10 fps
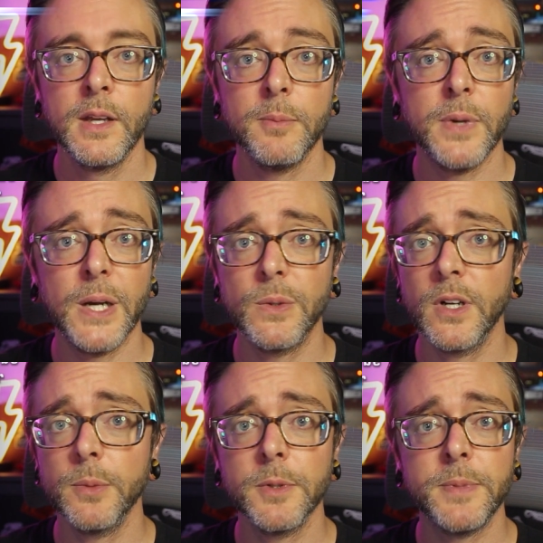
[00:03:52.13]
Power
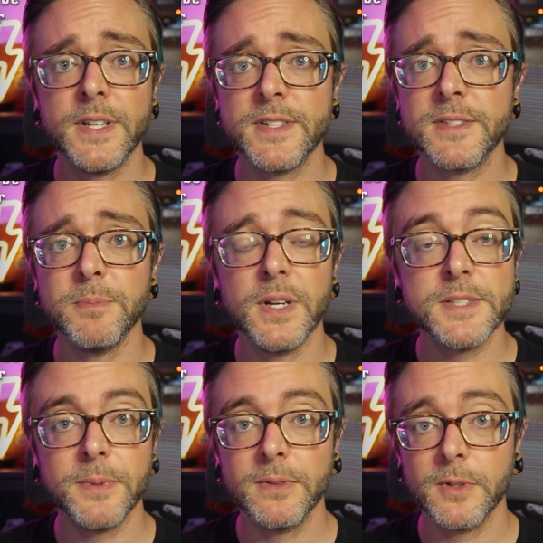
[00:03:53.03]
armor pieces must
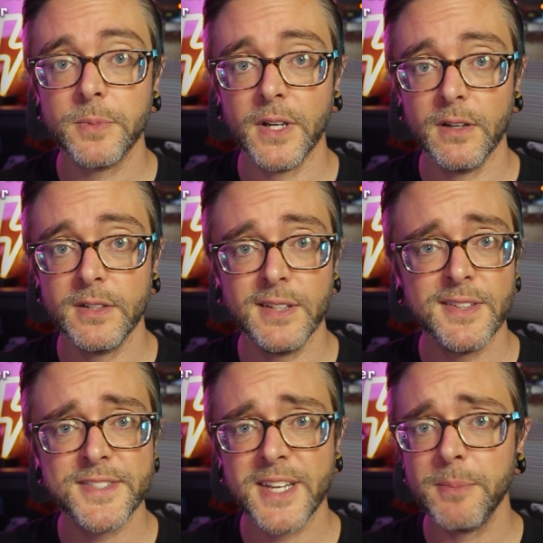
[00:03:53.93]
be repaired in the
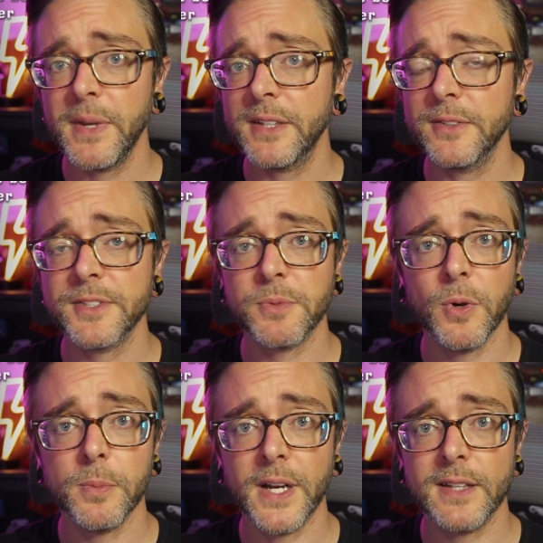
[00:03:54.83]
same manner as
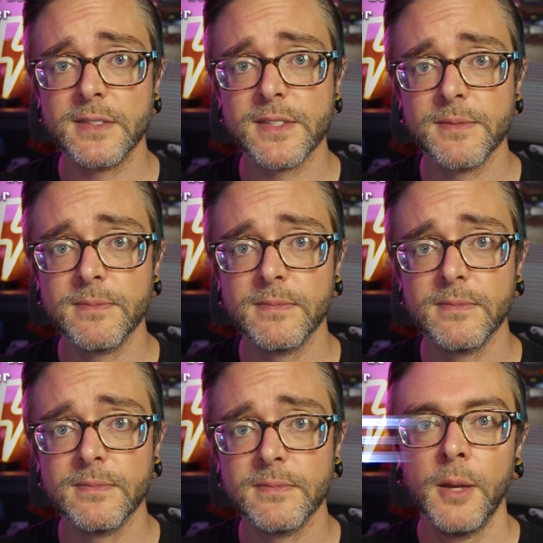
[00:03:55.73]
robots.
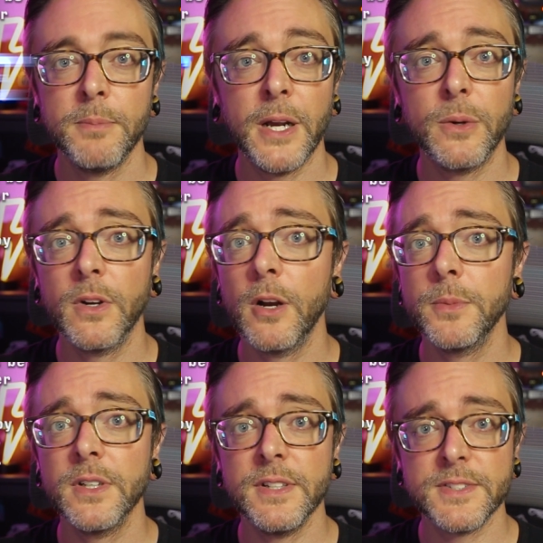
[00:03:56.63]
Power armor
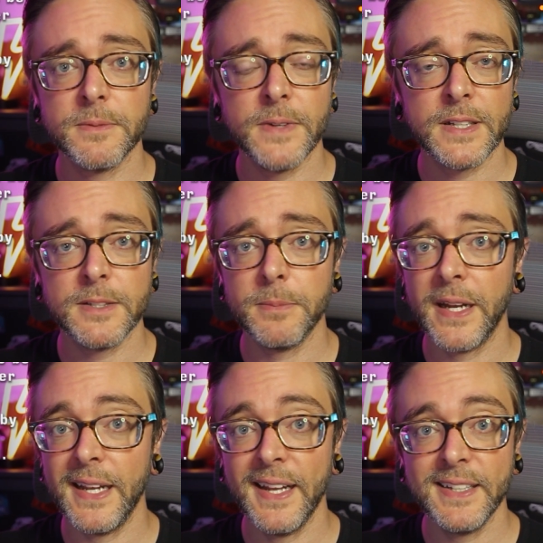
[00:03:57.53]
is affected by
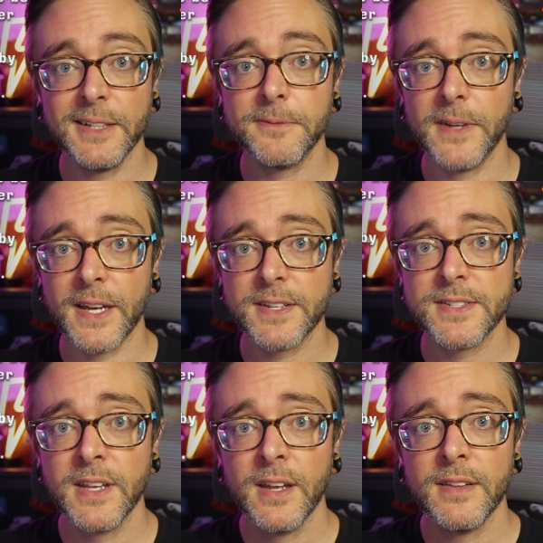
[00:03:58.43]
any effects
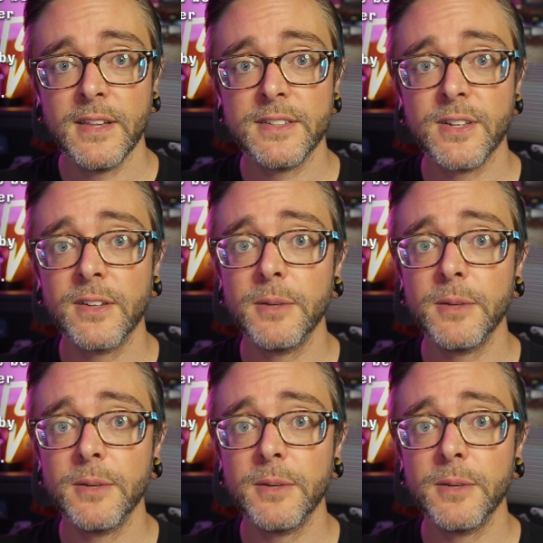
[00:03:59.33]
that target